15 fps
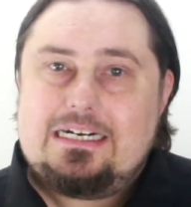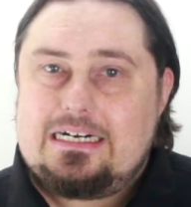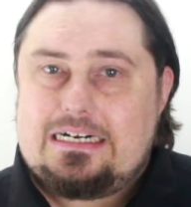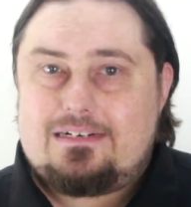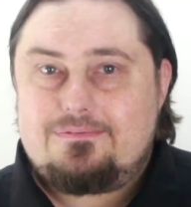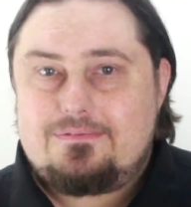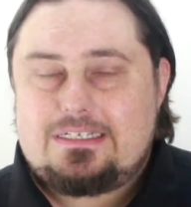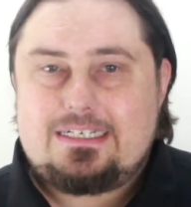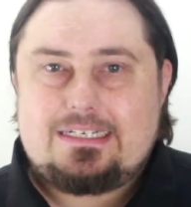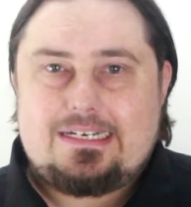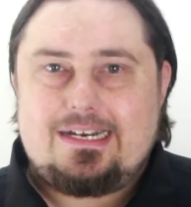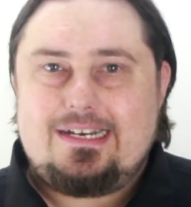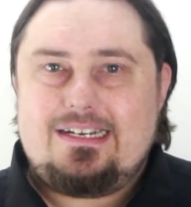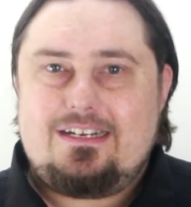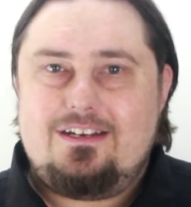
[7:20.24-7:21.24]
I've
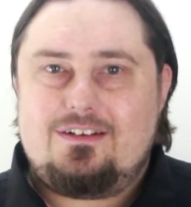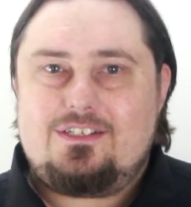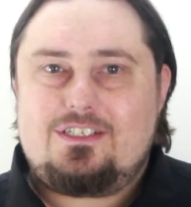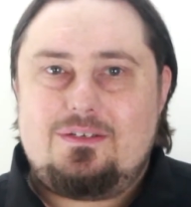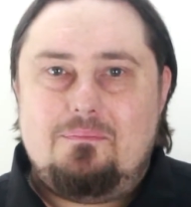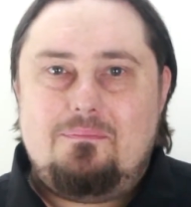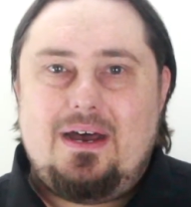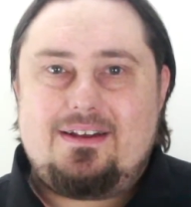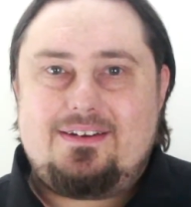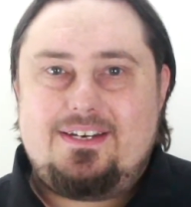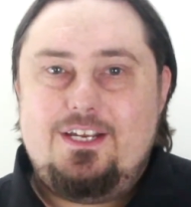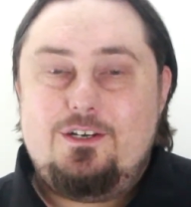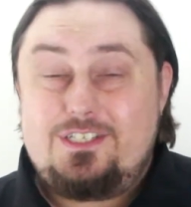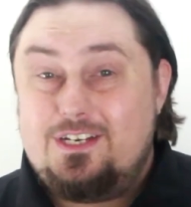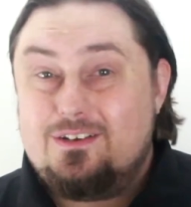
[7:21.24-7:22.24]
kind of got some bad
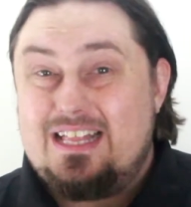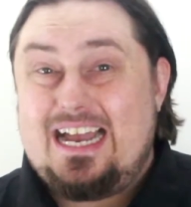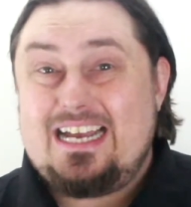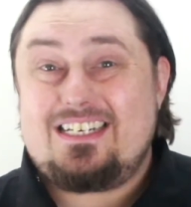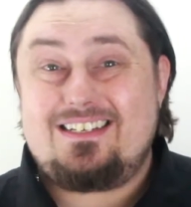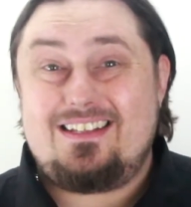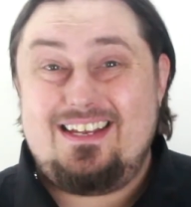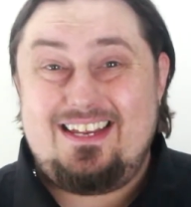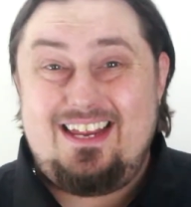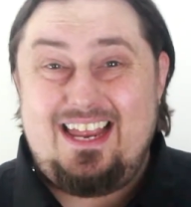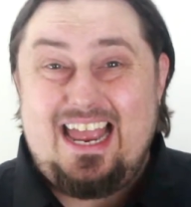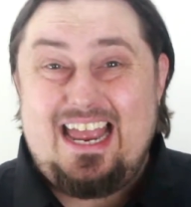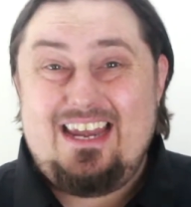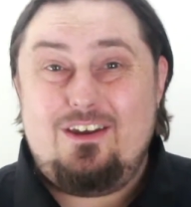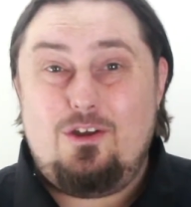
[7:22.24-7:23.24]
news. You'll actually
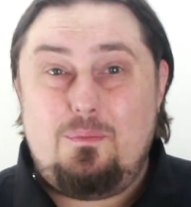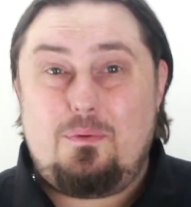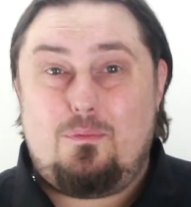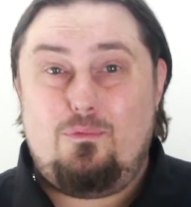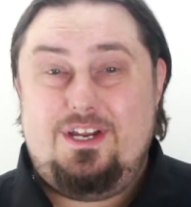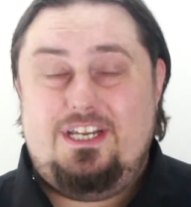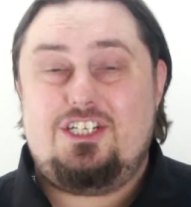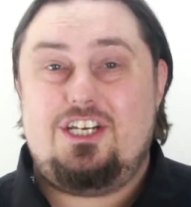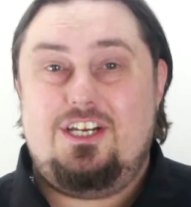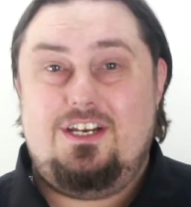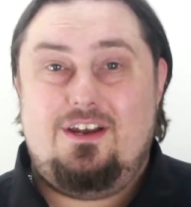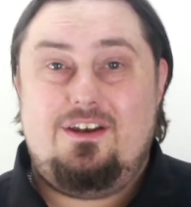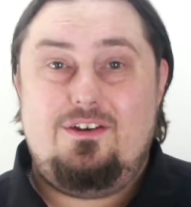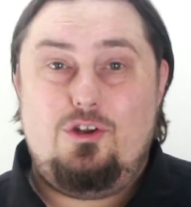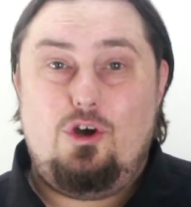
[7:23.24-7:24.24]
end up reaching
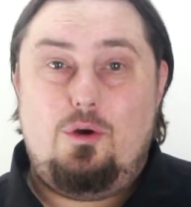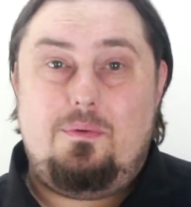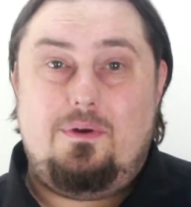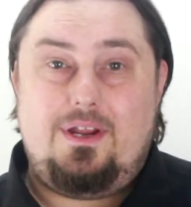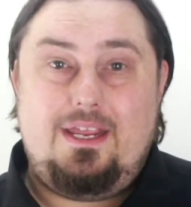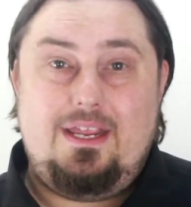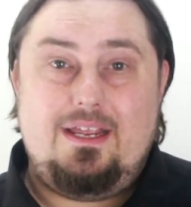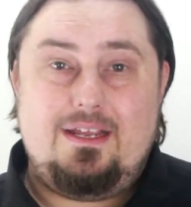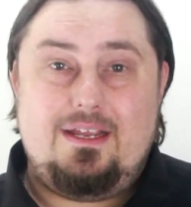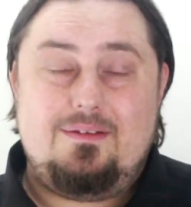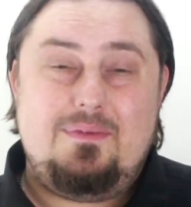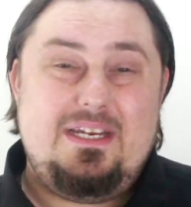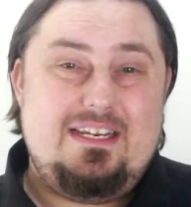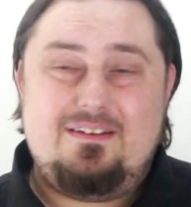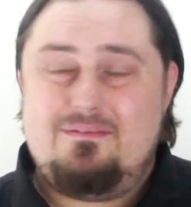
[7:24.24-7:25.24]
nobody. I
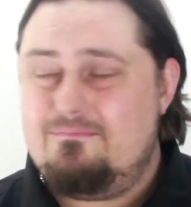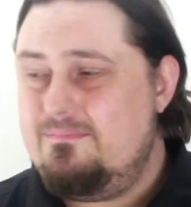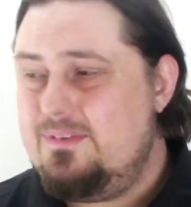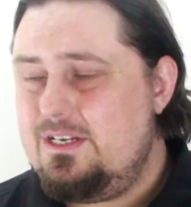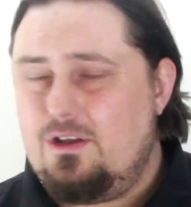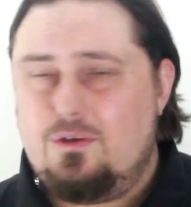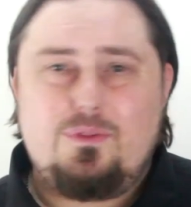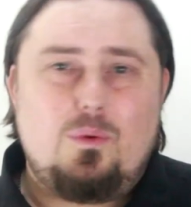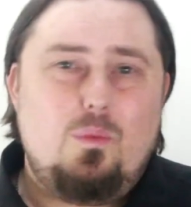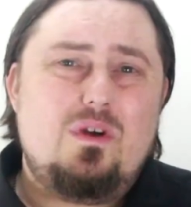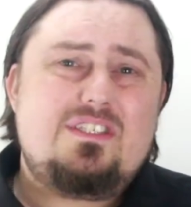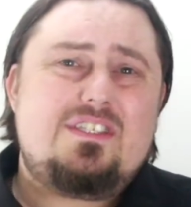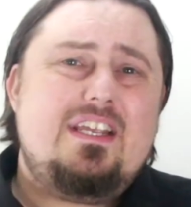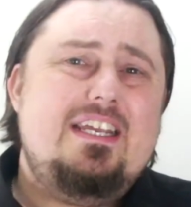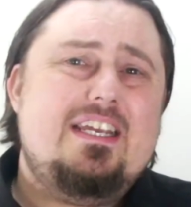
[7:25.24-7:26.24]
mean, you know, the
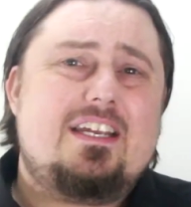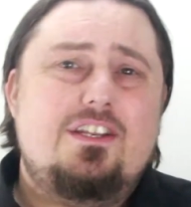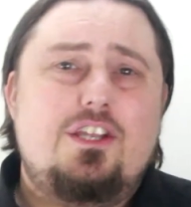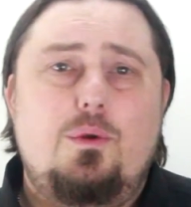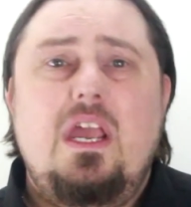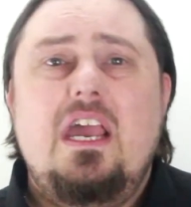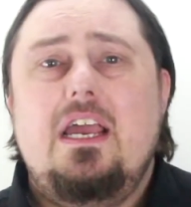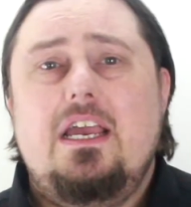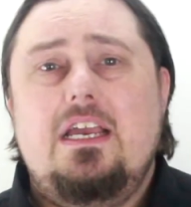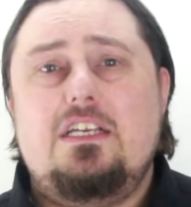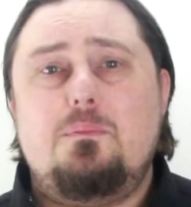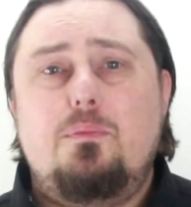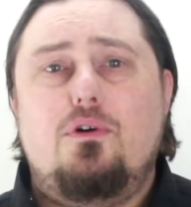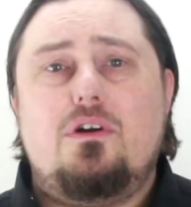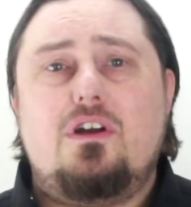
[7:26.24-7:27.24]
worst thing you can do is
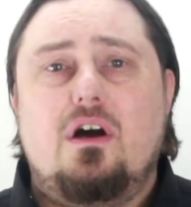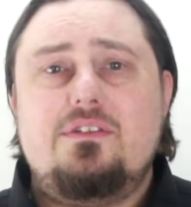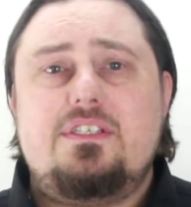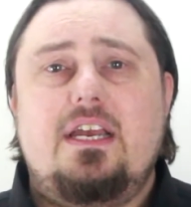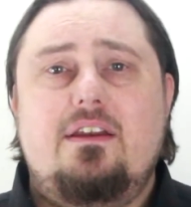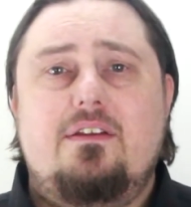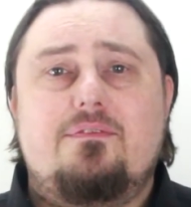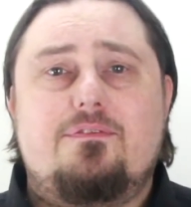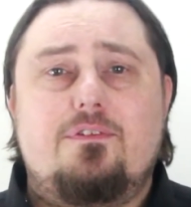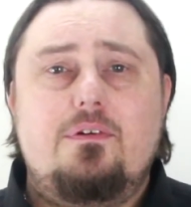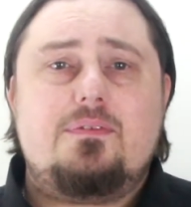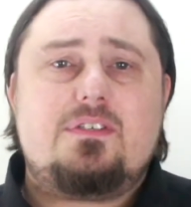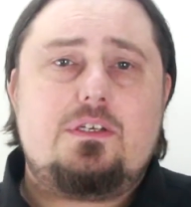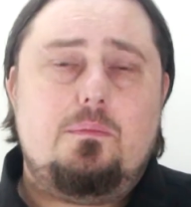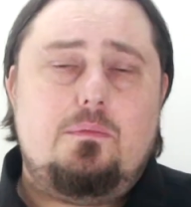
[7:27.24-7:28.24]
put content in front of
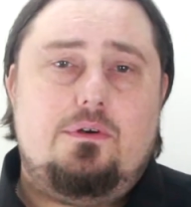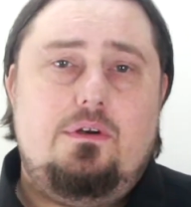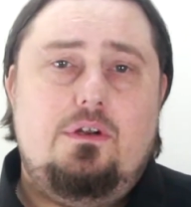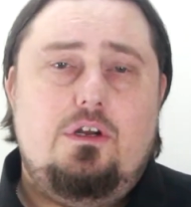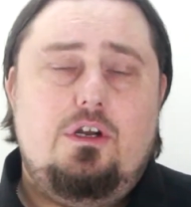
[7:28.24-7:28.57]
someone